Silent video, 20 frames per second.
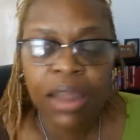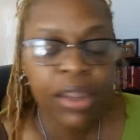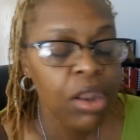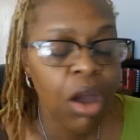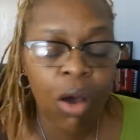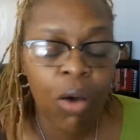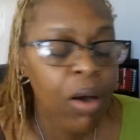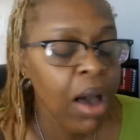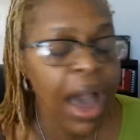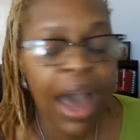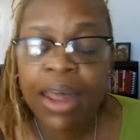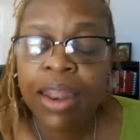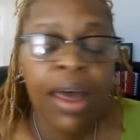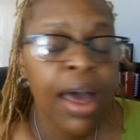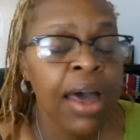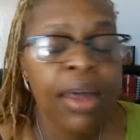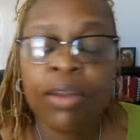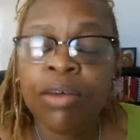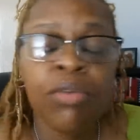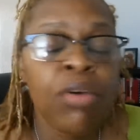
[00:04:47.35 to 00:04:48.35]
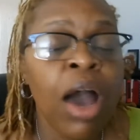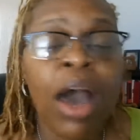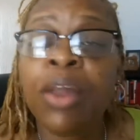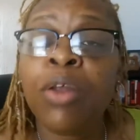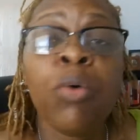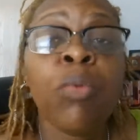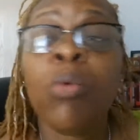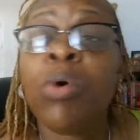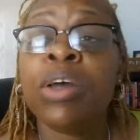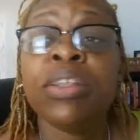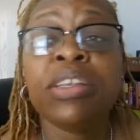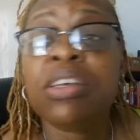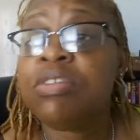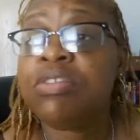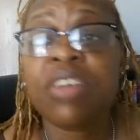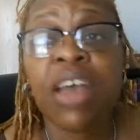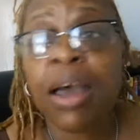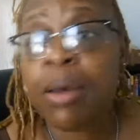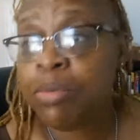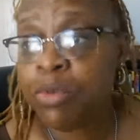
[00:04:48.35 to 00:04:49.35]
No, I don't want
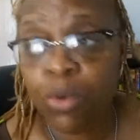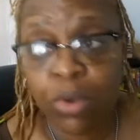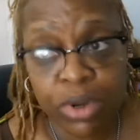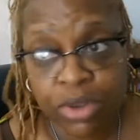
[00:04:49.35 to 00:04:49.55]
this job,